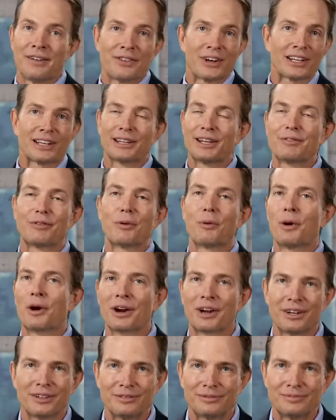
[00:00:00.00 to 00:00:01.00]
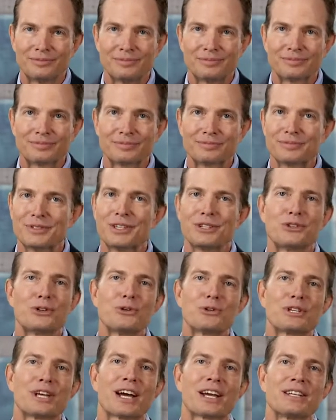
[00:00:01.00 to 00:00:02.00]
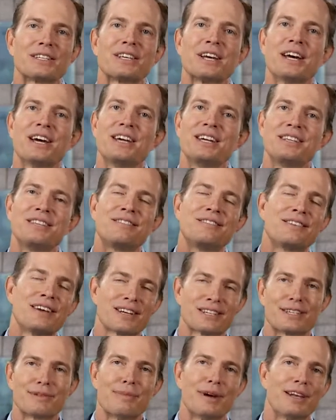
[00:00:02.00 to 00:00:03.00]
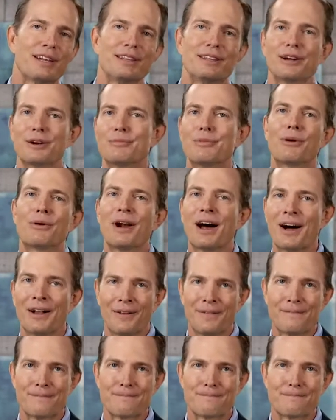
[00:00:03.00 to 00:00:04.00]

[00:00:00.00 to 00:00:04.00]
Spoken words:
that'll never work." In 2 seconds, he decimated their morale.